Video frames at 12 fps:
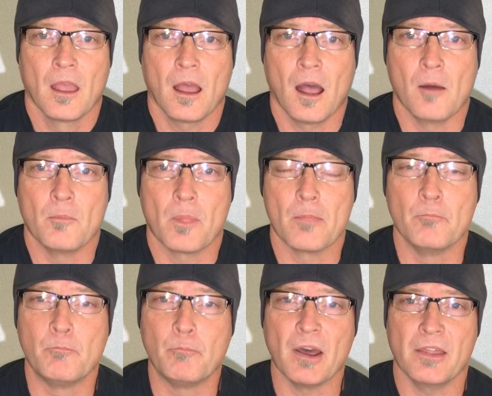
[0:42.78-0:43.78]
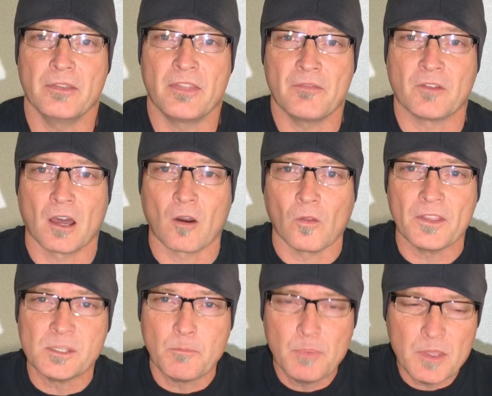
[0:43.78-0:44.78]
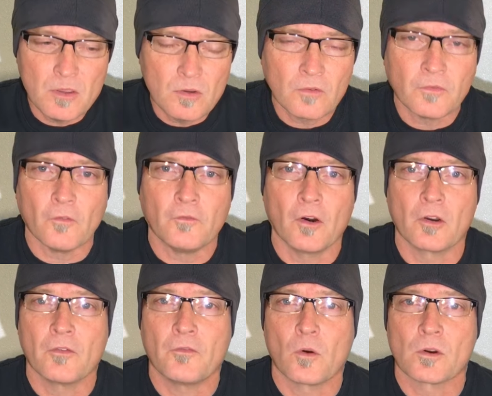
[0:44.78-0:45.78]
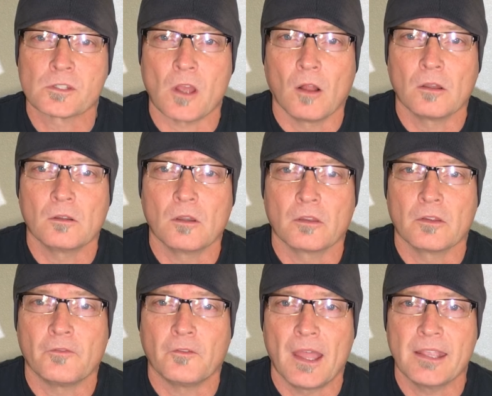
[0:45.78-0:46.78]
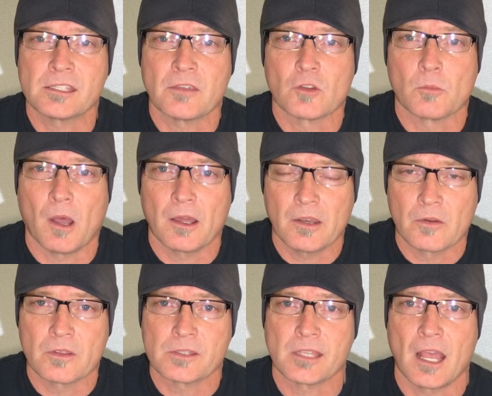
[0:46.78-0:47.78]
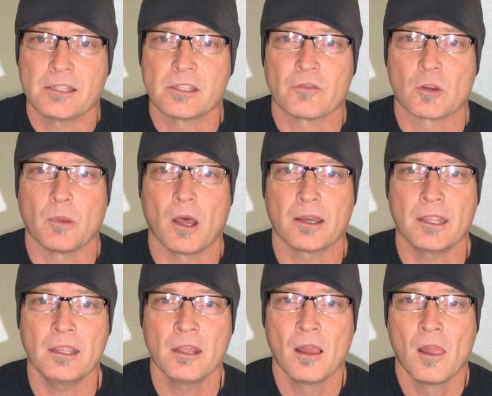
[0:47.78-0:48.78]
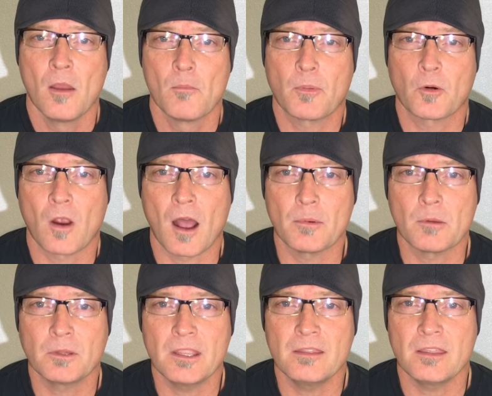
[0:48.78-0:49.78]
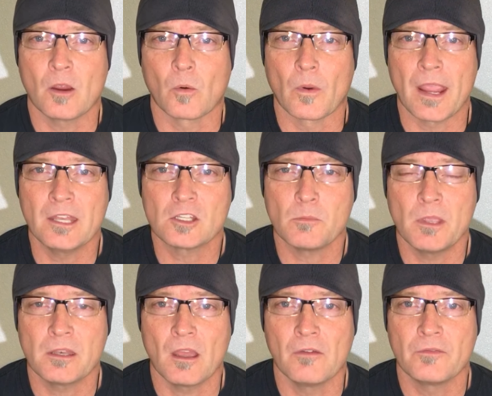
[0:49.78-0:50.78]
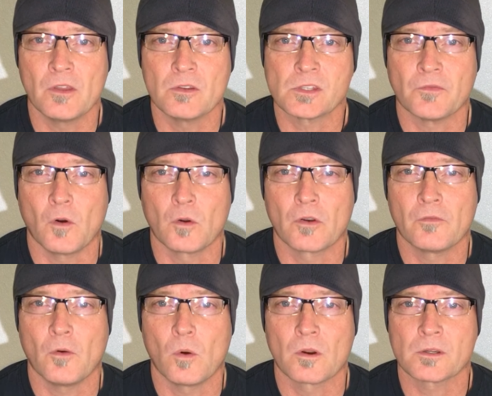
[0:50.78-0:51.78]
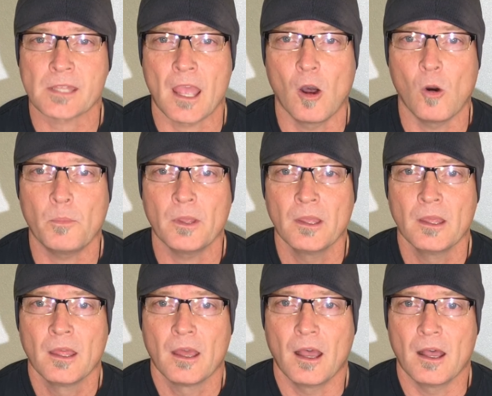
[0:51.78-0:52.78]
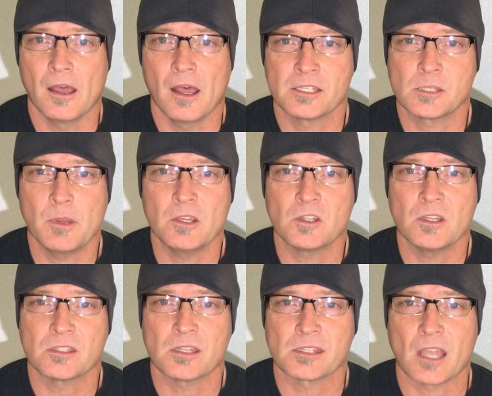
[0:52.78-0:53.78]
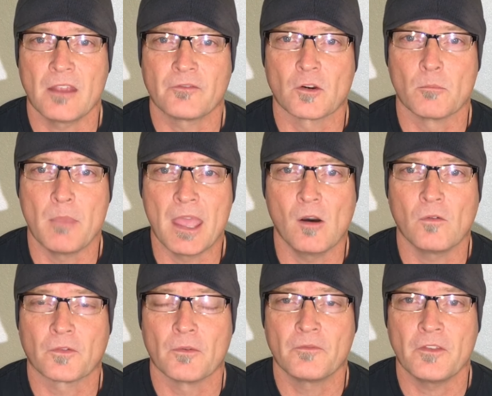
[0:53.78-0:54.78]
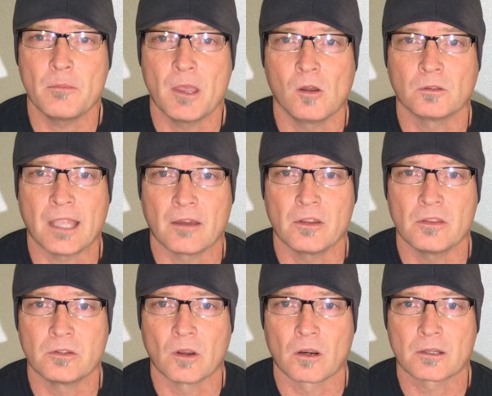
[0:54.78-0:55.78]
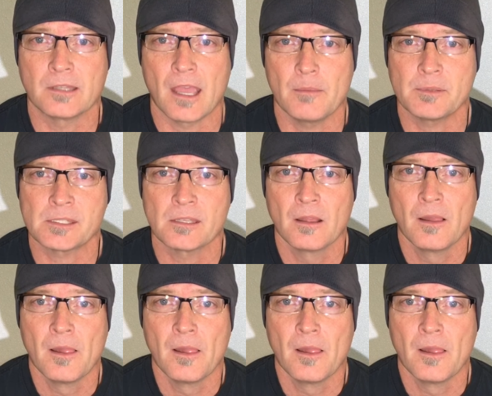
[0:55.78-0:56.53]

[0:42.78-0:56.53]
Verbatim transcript: um, but they've got all these beautiful photophores all along the flanks of their body or the sides of their body probably the arrangement of those photophores help uh, a species decipher male from female down in the dark depths